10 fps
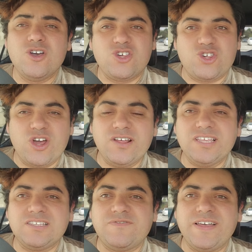share
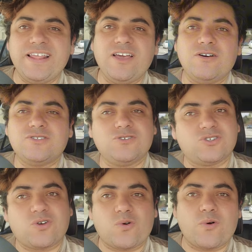this video,
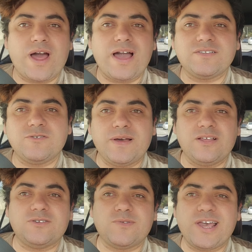subscribe to my
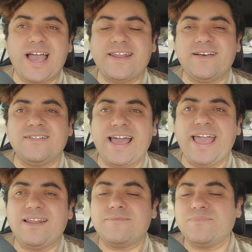YouTube channel,
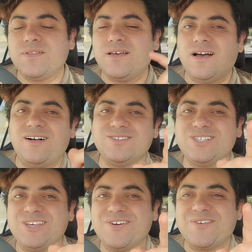and I'll
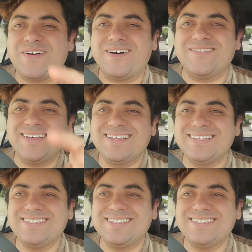see you around.